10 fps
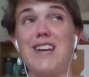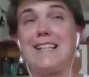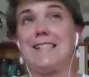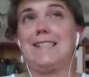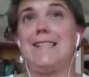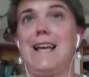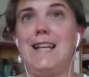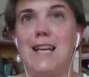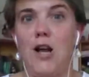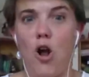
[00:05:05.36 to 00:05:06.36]
an
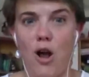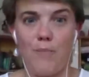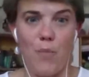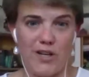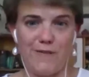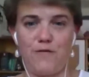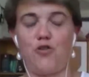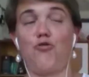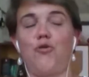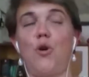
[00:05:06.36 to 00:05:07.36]
exciting market for
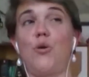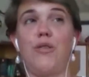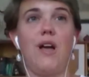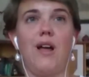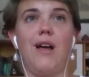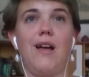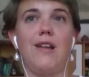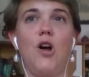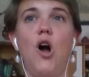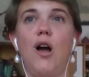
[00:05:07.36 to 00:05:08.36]
growth,
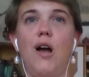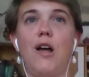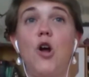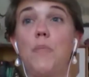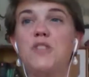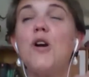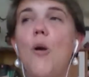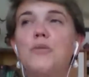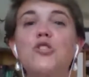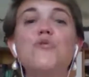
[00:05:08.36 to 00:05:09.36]
an
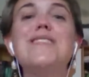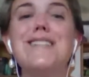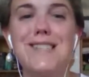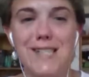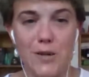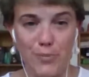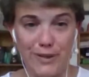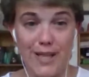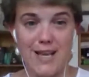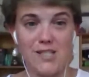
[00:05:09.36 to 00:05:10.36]
opportunistic
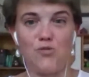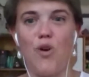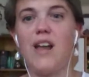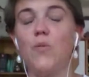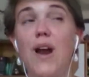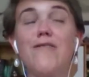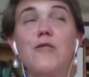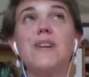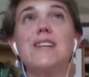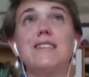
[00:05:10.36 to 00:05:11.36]
place, right? Where
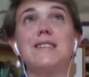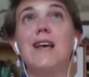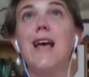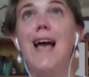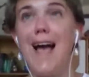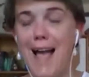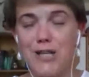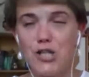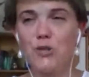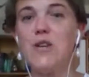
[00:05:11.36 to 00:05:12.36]
everybody is
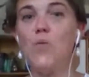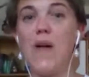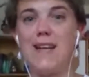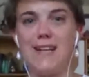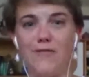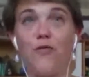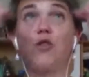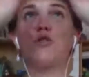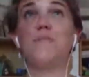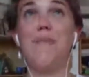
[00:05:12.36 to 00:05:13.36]
actually waiting for
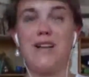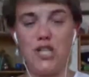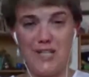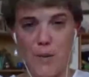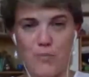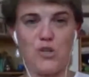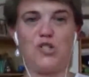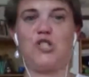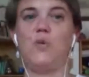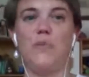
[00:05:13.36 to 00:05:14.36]
those magic
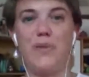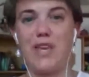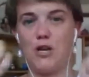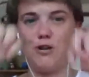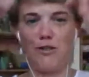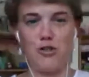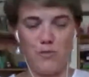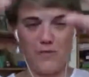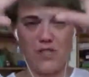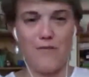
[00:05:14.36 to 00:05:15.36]
numbers to appear in
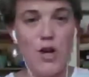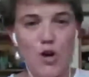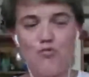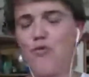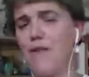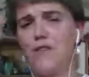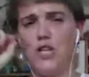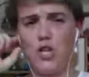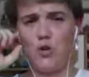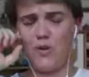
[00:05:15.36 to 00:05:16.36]
terms of
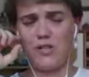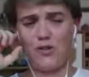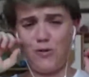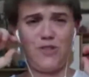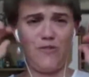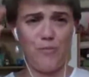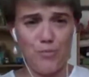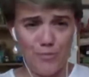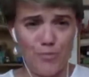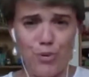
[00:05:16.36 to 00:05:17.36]
revenue, in terms of
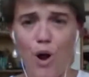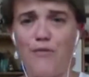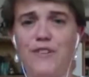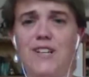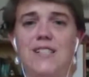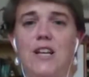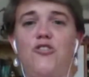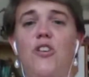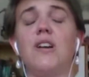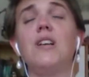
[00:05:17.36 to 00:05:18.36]
profit, etc.